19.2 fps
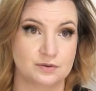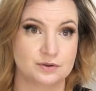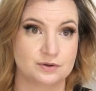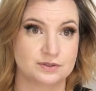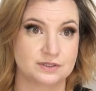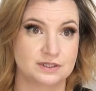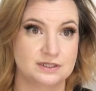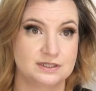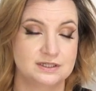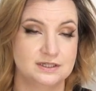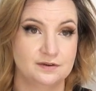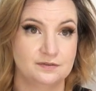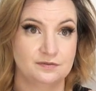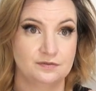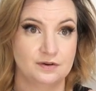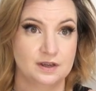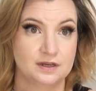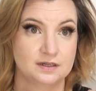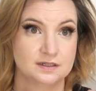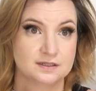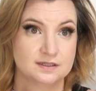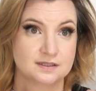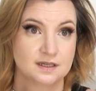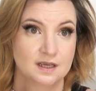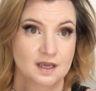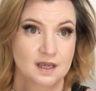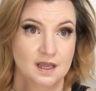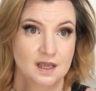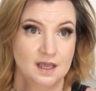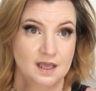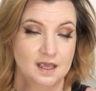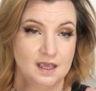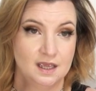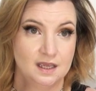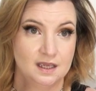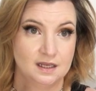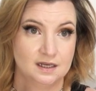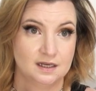There's a difference
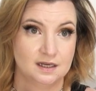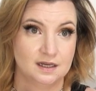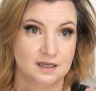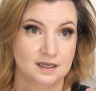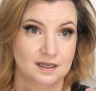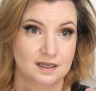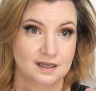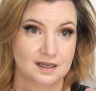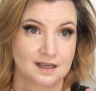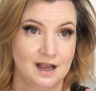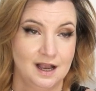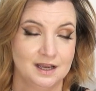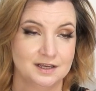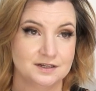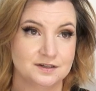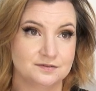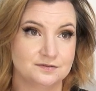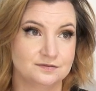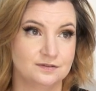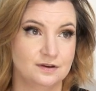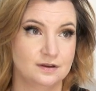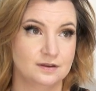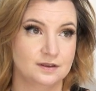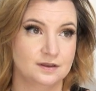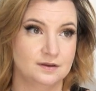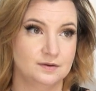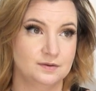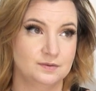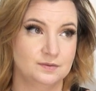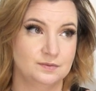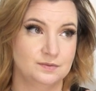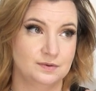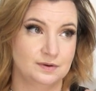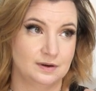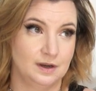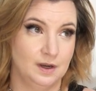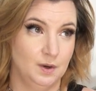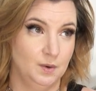in kind of
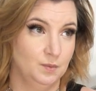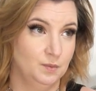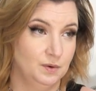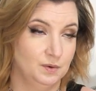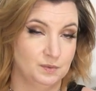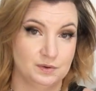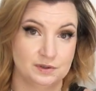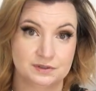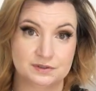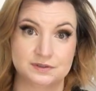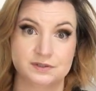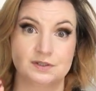uh, what we'll